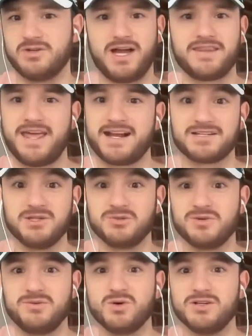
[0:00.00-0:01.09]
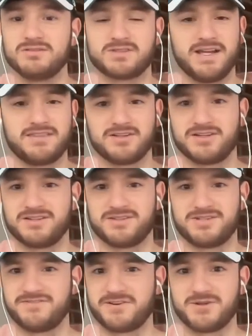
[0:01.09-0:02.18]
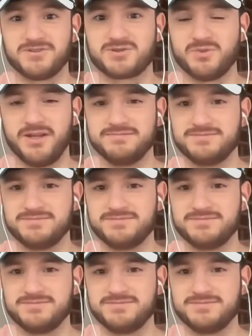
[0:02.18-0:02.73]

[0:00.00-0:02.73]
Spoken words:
Well, how the heck do you win one, right? They're difficult to win